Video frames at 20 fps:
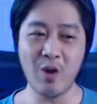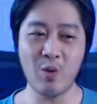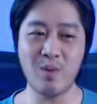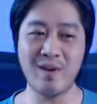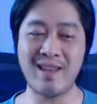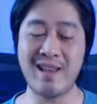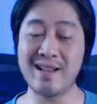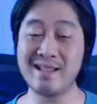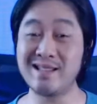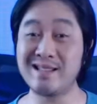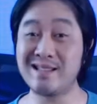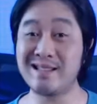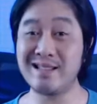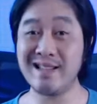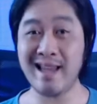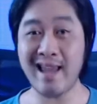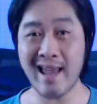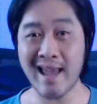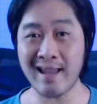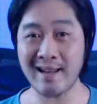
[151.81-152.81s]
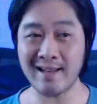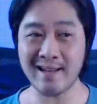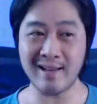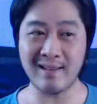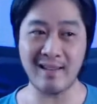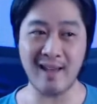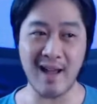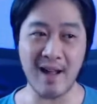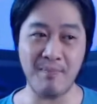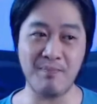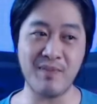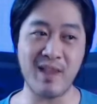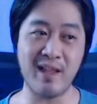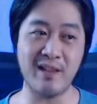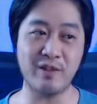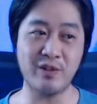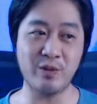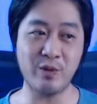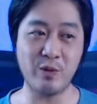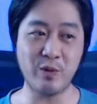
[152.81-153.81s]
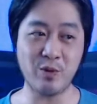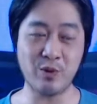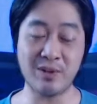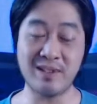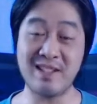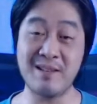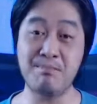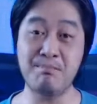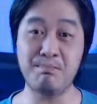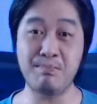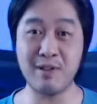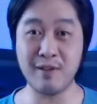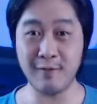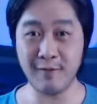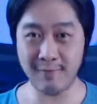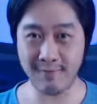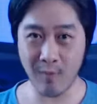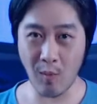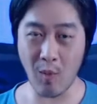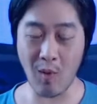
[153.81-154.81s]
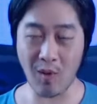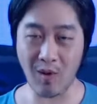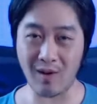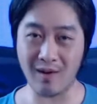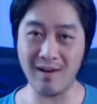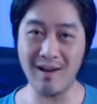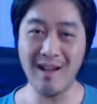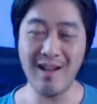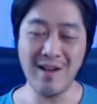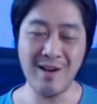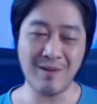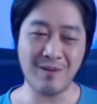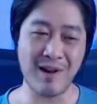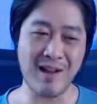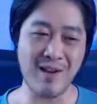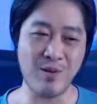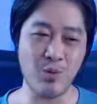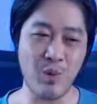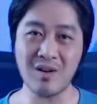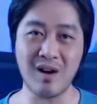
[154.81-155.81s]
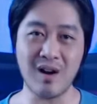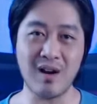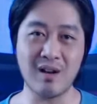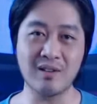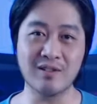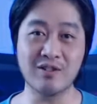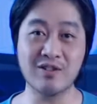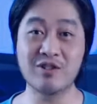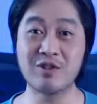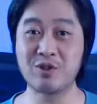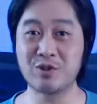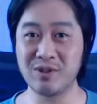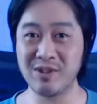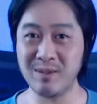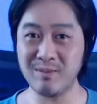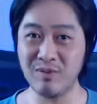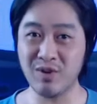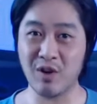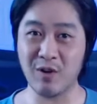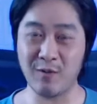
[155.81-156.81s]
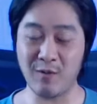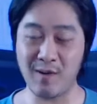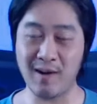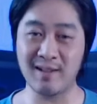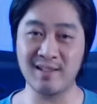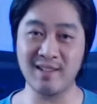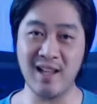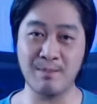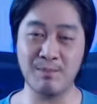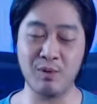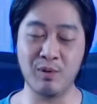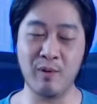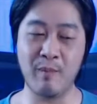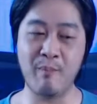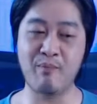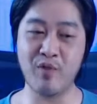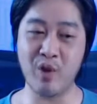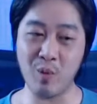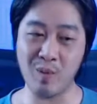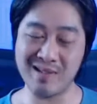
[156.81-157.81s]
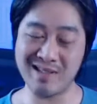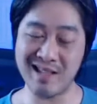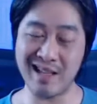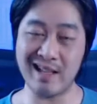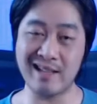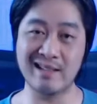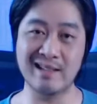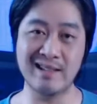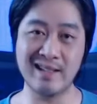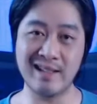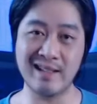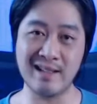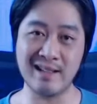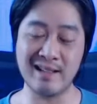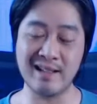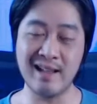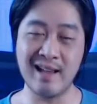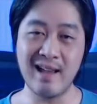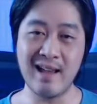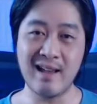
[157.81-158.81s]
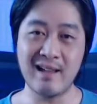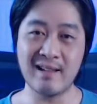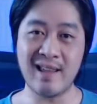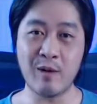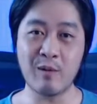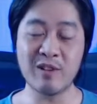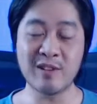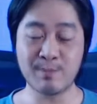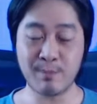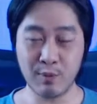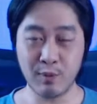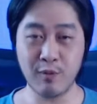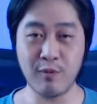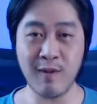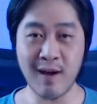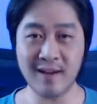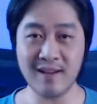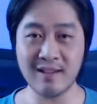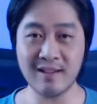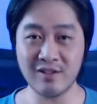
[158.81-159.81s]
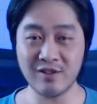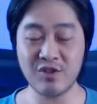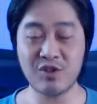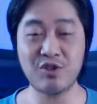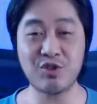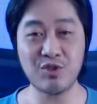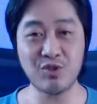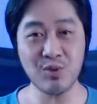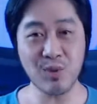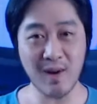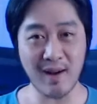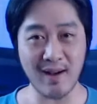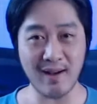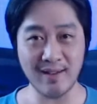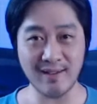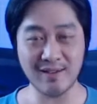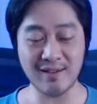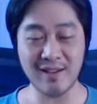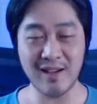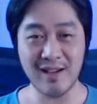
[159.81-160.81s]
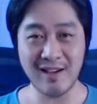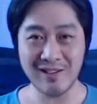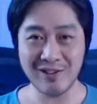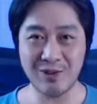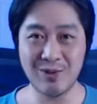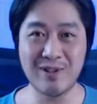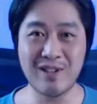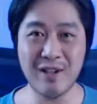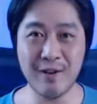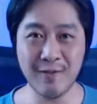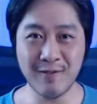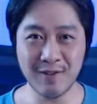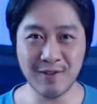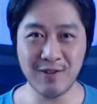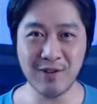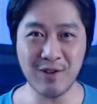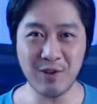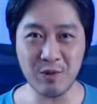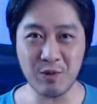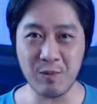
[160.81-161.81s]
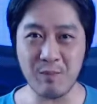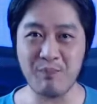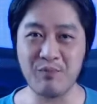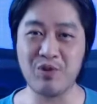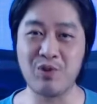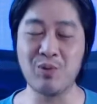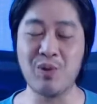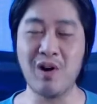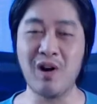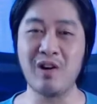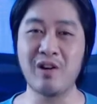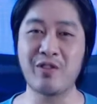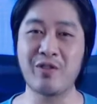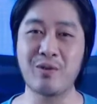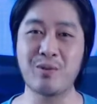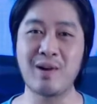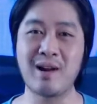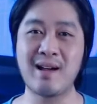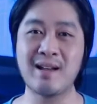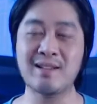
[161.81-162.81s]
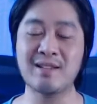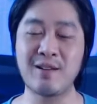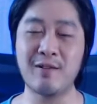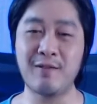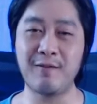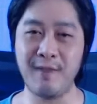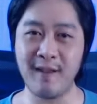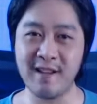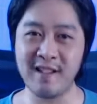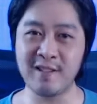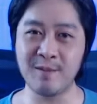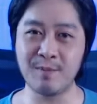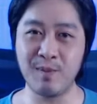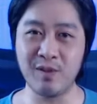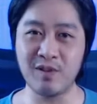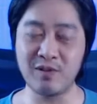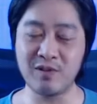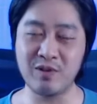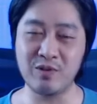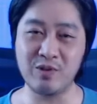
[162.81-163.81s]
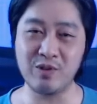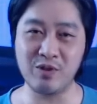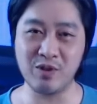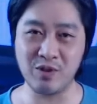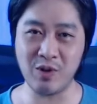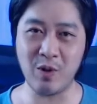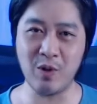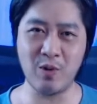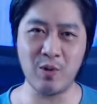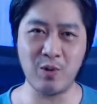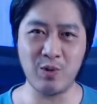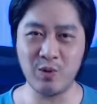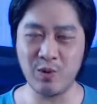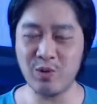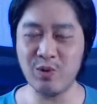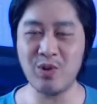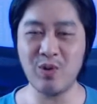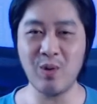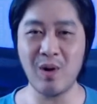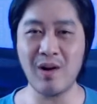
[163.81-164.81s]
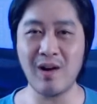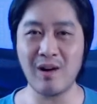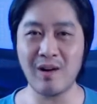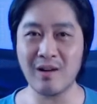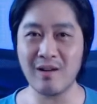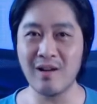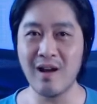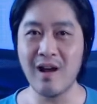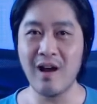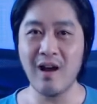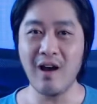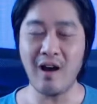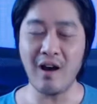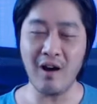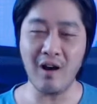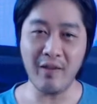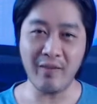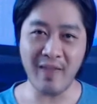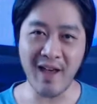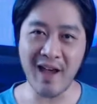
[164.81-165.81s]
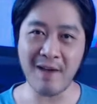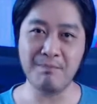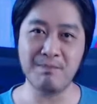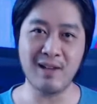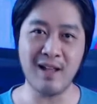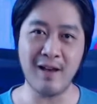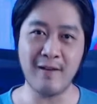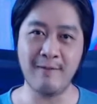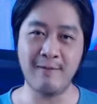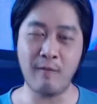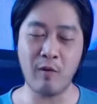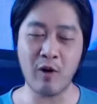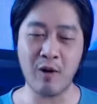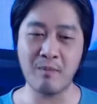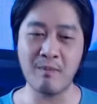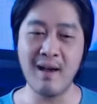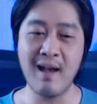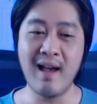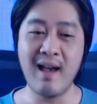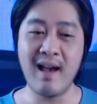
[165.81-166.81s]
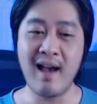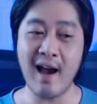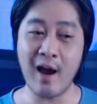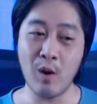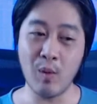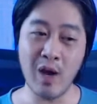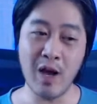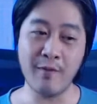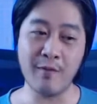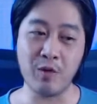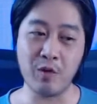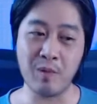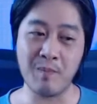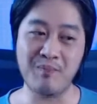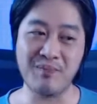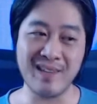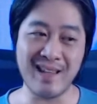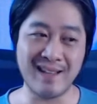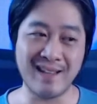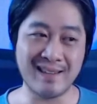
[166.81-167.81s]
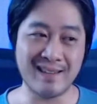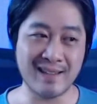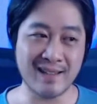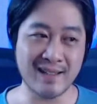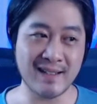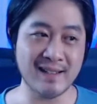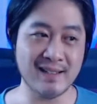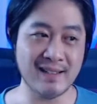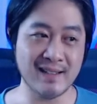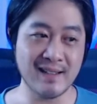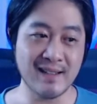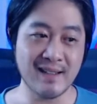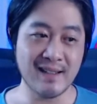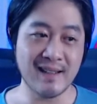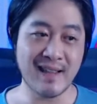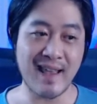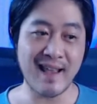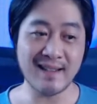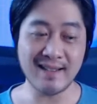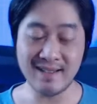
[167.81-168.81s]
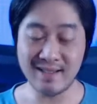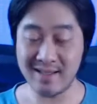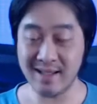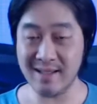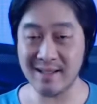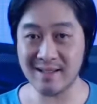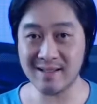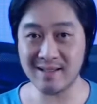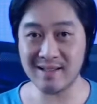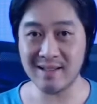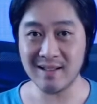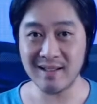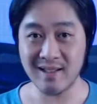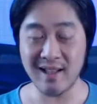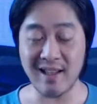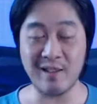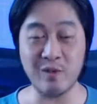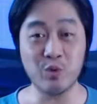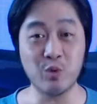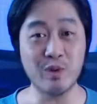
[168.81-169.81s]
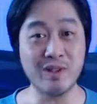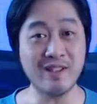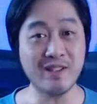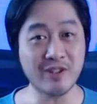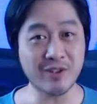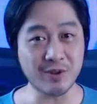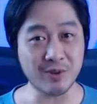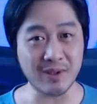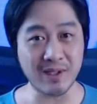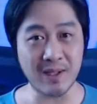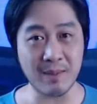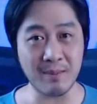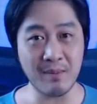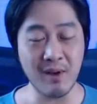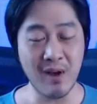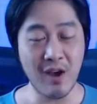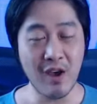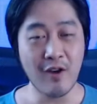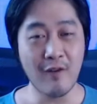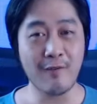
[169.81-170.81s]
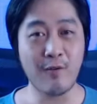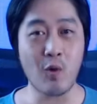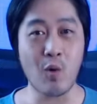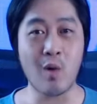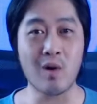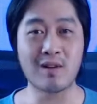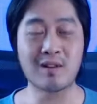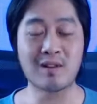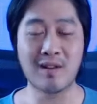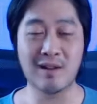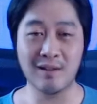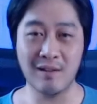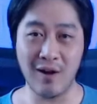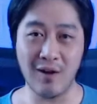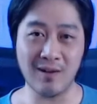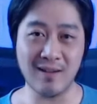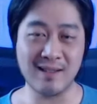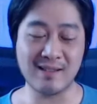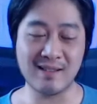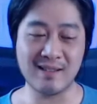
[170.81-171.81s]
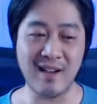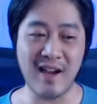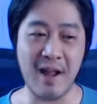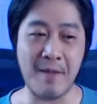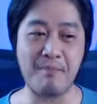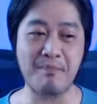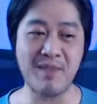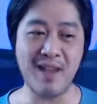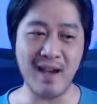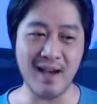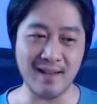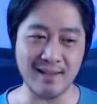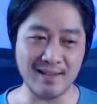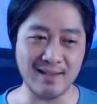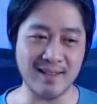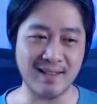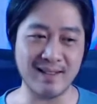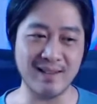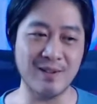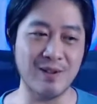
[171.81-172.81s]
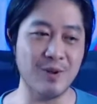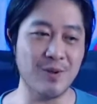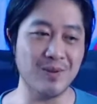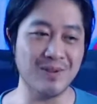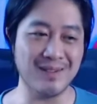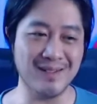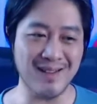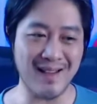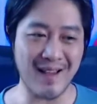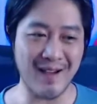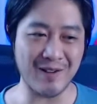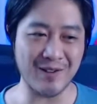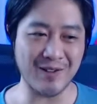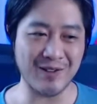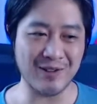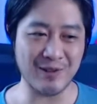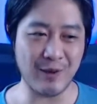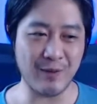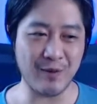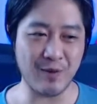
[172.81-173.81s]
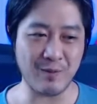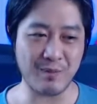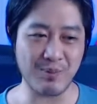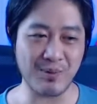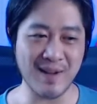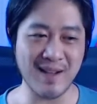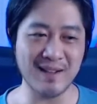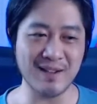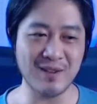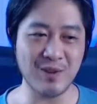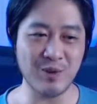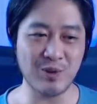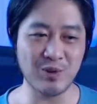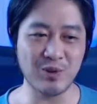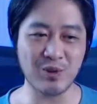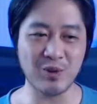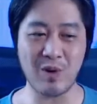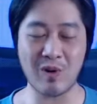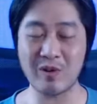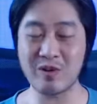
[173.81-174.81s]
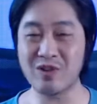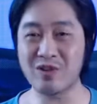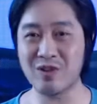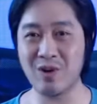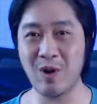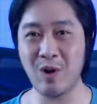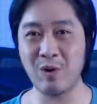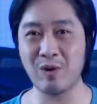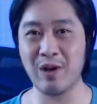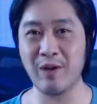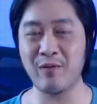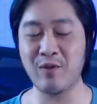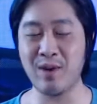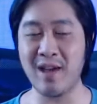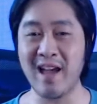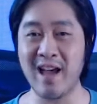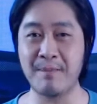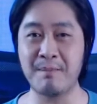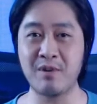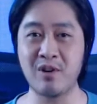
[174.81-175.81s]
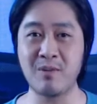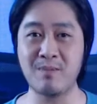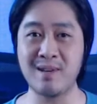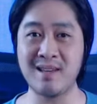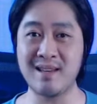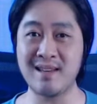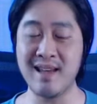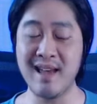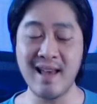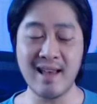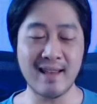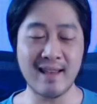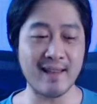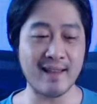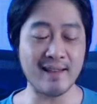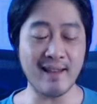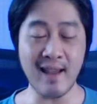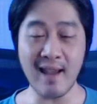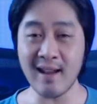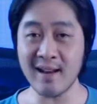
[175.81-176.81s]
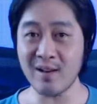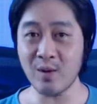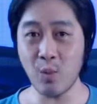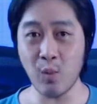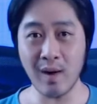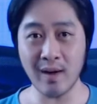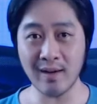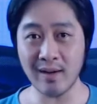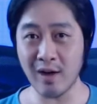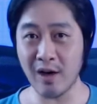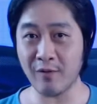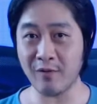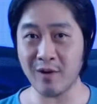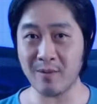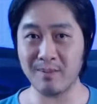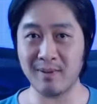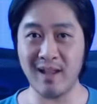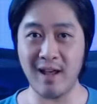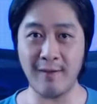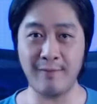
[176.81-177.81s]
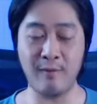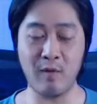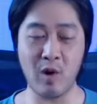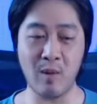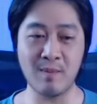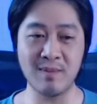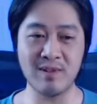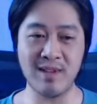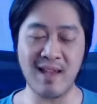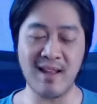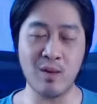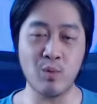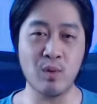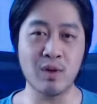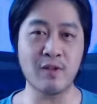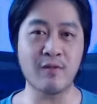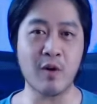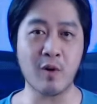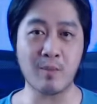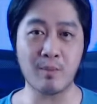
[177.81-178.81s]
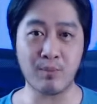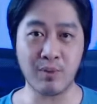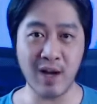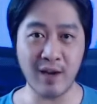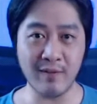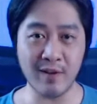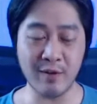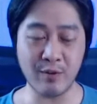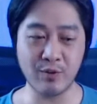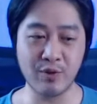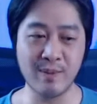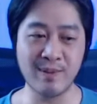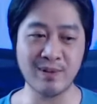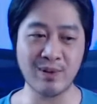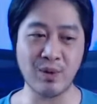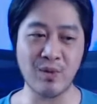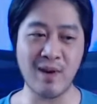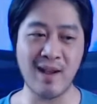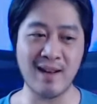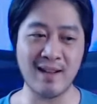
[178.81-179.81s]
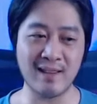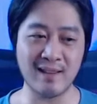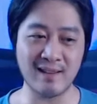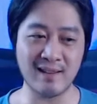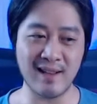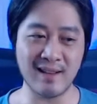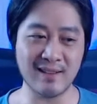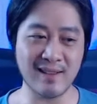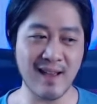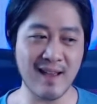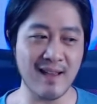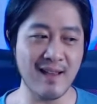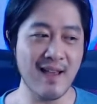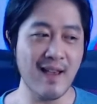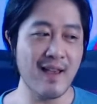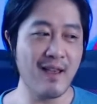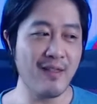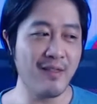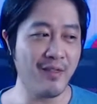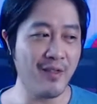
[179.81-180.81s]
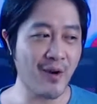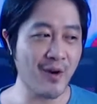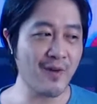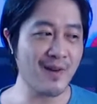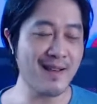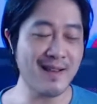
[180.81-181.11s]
We can't see any of that. And usually before, right, when on StreamYard, for example, there was a link that was provided to us to give to you to authorize Facebook to show who you are on that platform. However, it didn't exist in Restream for the longest time until now. So if you're brand new to our show, if you happen to be in any one of our platforms, any one of our private groups or anything like that, there